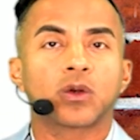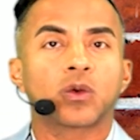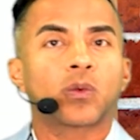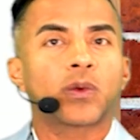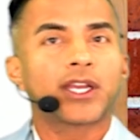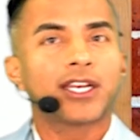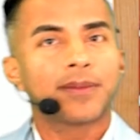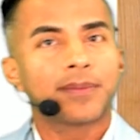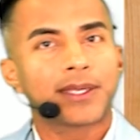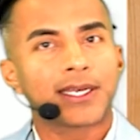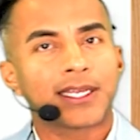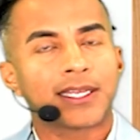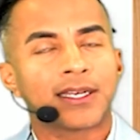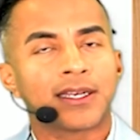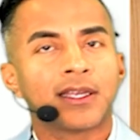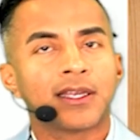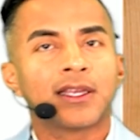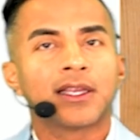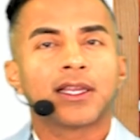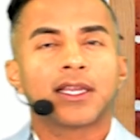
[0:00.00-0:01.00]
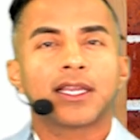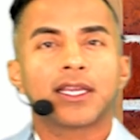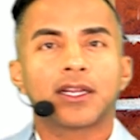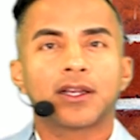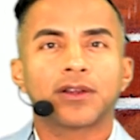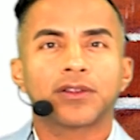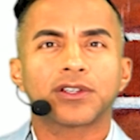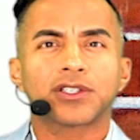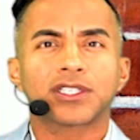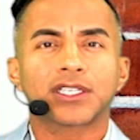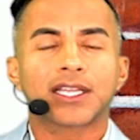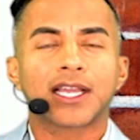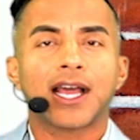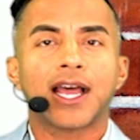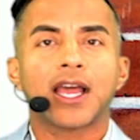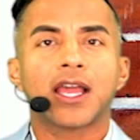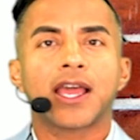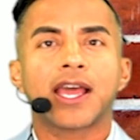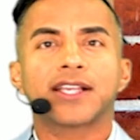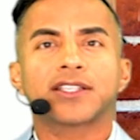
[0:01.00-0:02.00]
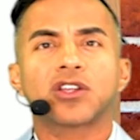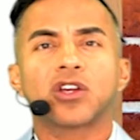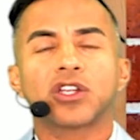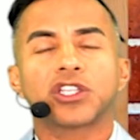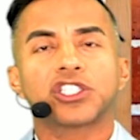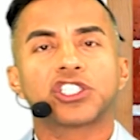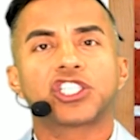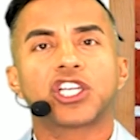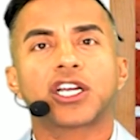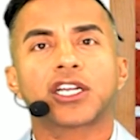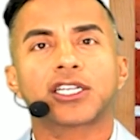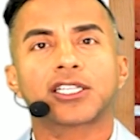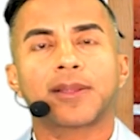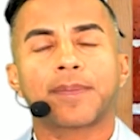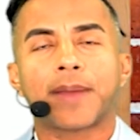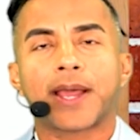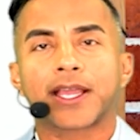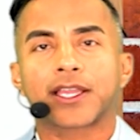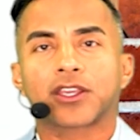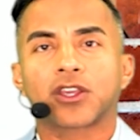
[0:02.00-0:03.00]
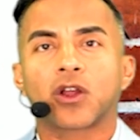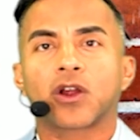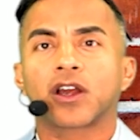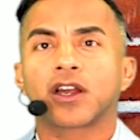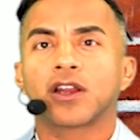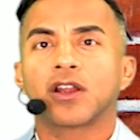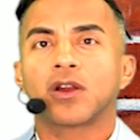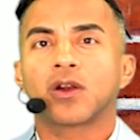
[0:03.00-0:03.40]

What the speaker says: Wait a minute, there's a guy has all his junk in the backyard.